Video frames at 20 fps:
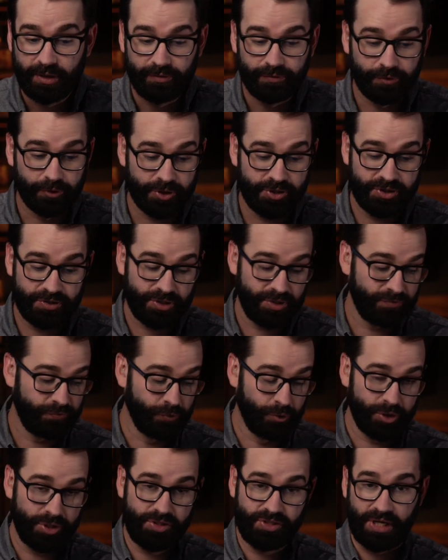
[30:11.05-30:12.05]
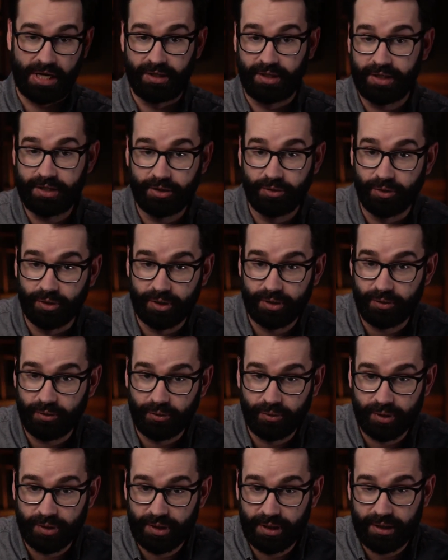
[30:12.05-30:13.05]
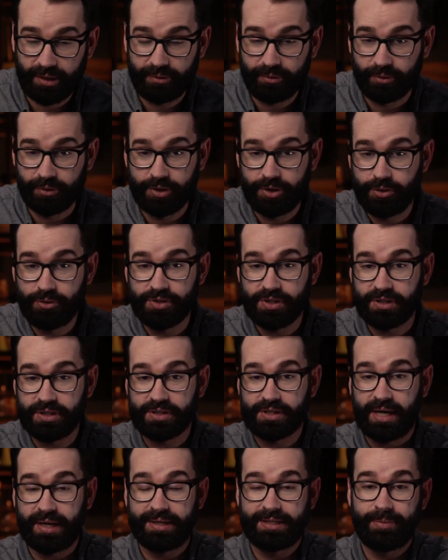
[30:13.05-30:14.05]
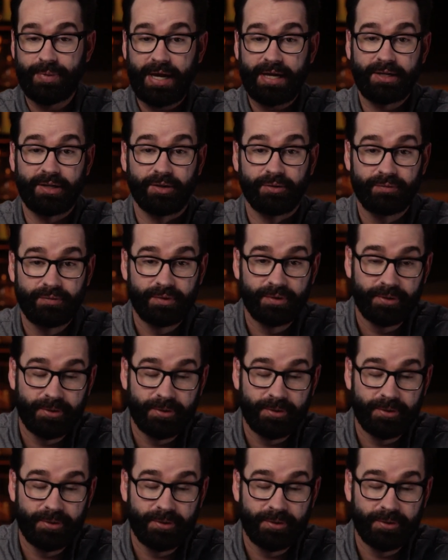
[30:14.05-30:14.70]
for selling or using this kind of tobacco.